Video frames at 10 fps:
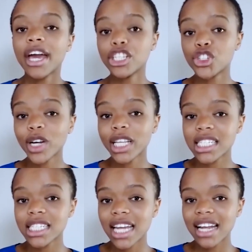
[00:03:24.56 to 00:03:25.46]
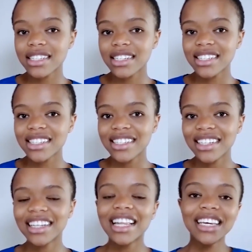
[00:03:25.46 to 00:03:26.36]
Enjoying this analysis?
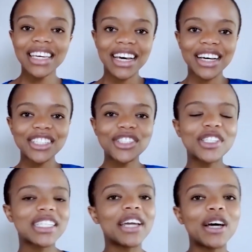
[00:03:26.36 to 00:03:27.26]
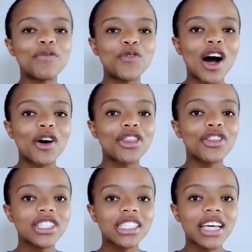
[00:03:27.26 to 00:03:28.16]
Click here to sign up for our
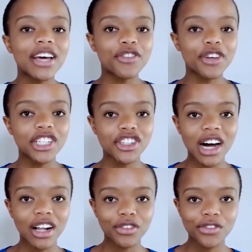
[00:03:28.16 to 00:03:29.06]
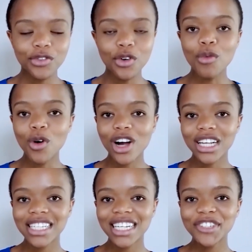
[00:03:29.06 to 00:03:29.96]
30-day free trial for more
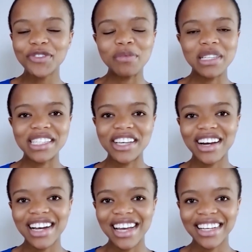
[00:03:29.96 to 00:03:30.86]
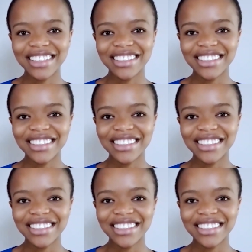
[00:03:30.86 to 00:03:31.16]
content from the CIA.